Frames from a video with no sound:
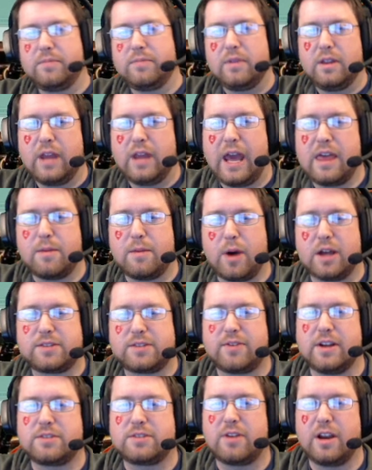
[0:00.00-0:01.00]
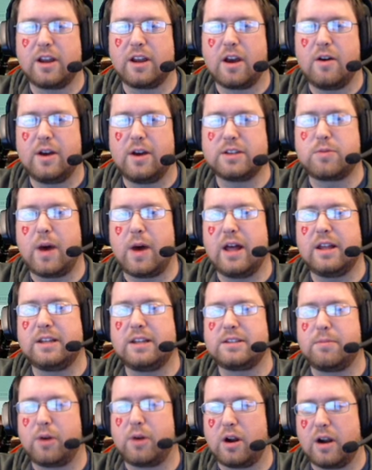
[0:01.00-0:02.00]
Hey, the boss fight's ready to go, as well as
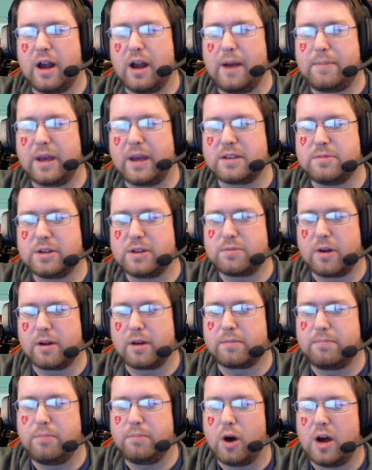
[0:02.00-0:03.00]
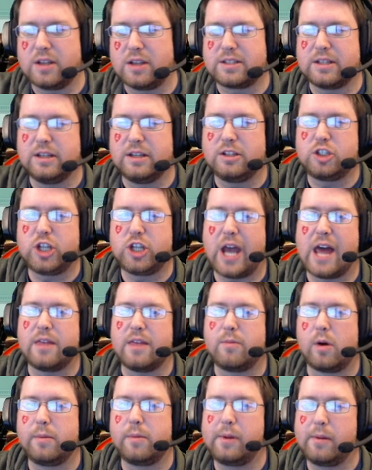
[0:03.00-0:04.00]
the bar hop, Boss in chat. The
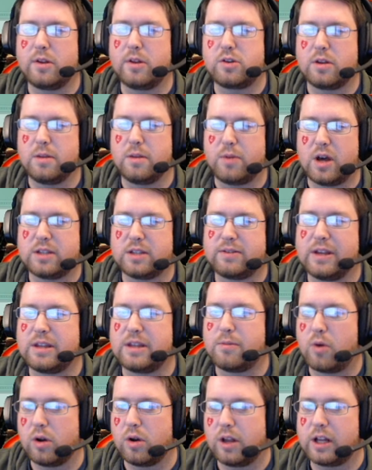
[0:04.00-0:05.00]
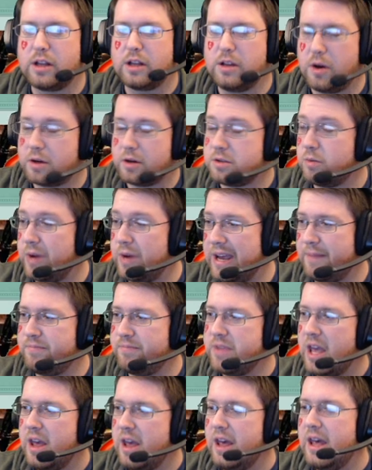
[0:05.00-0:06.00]
more people that join the boss fight, the more likely you are to win.
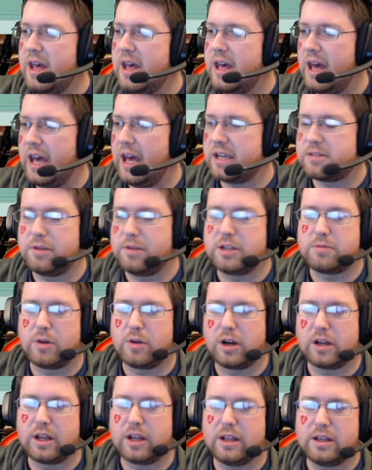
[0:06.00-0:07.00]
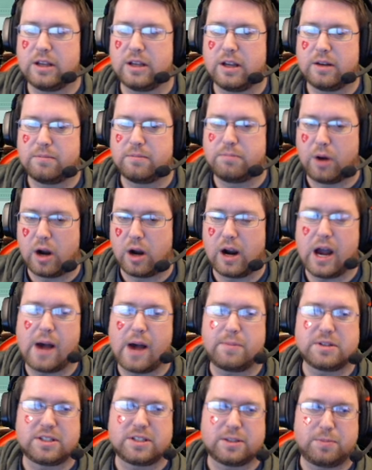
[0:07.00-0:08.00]
Bar
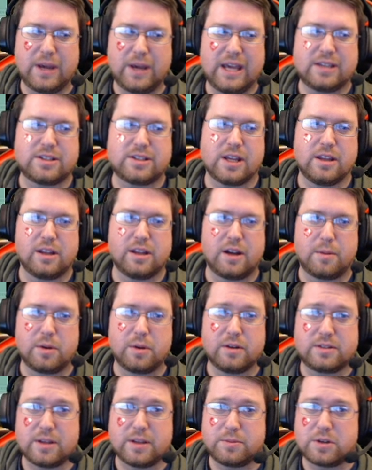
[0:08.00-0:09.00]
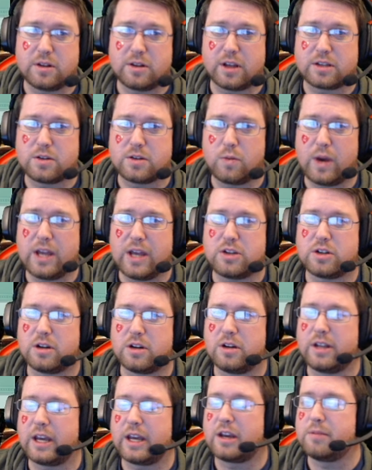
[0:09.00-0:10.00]
hop, space, and the number of sips you like to
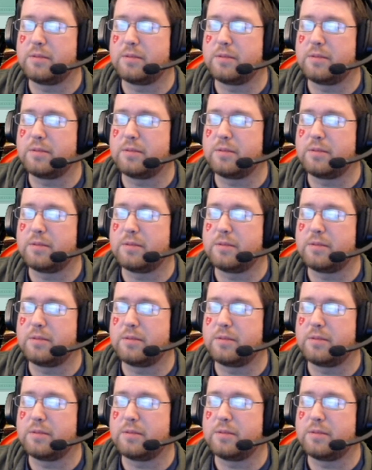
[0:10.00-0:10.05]
wager that could